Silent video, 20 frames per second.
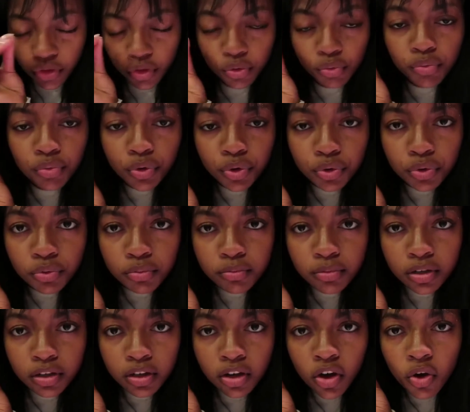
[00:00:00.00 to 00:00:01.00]
The
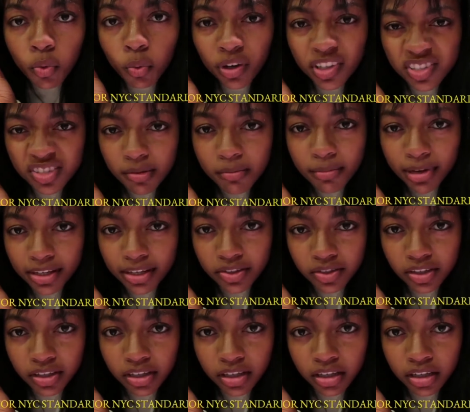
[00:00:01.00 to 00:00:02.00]
room was
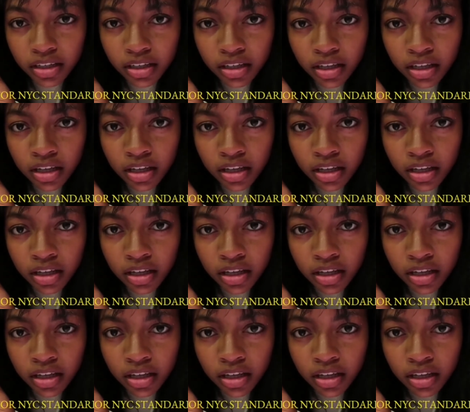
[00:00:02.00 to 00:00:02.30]
amazing.